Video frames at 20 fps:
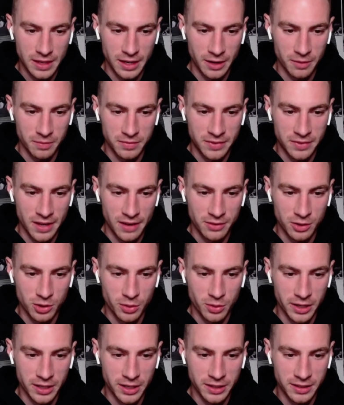Yep, Devin
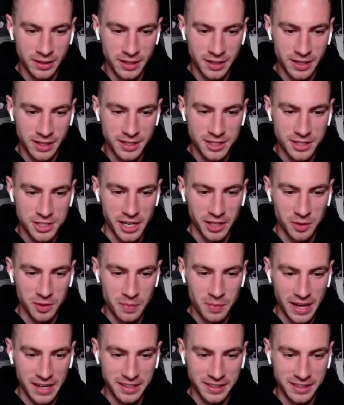Quinn, Jalen
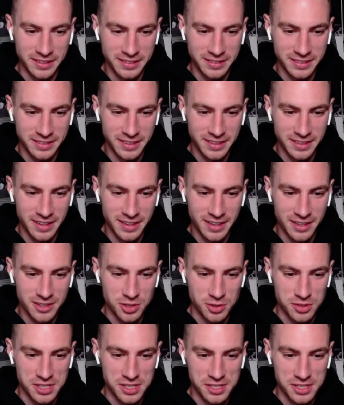Bacon,
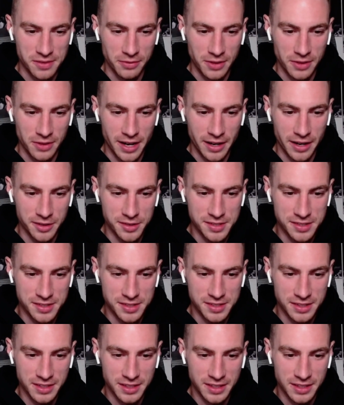Joseph
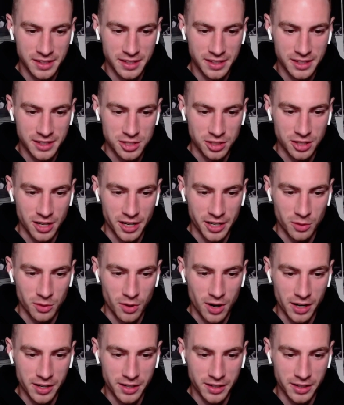Lyles, Jelani
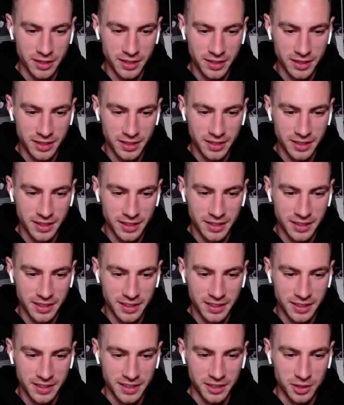Walker,
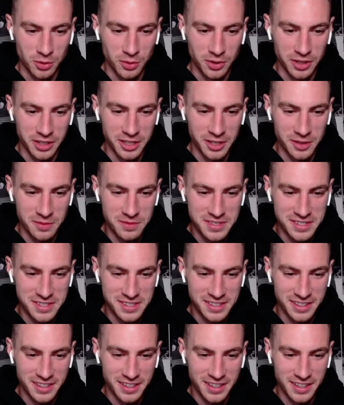Kendall
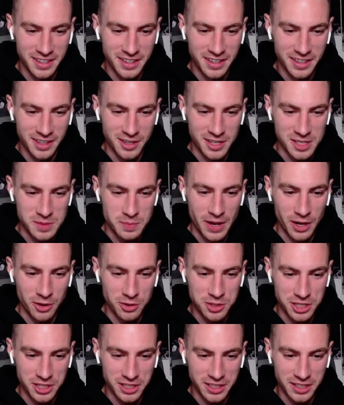Williams, Chris
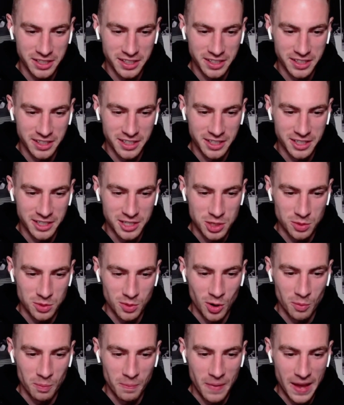Belcher,
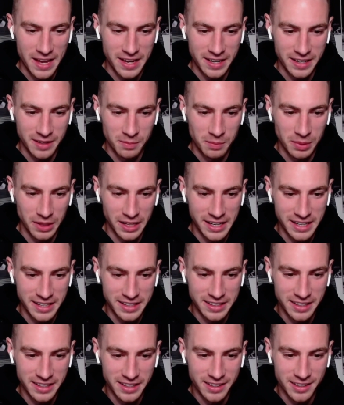Jerome Blake,